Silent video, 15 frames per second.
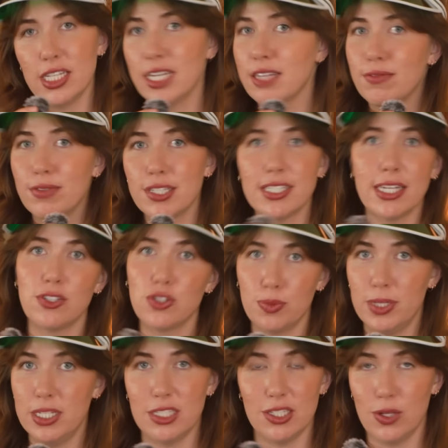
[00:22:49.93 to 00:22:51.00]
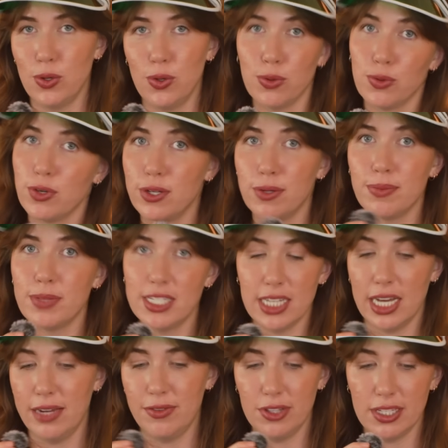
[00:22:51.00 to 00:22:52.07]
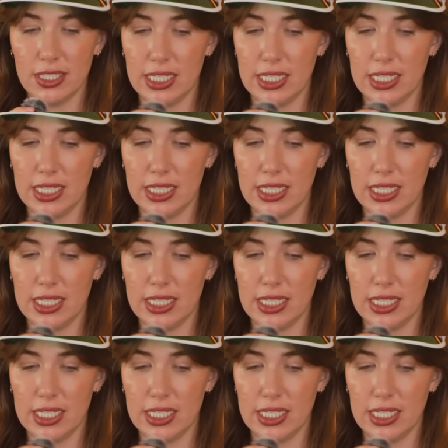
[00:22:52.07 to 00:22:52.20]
like the centerpiece of the whole room. They tie everything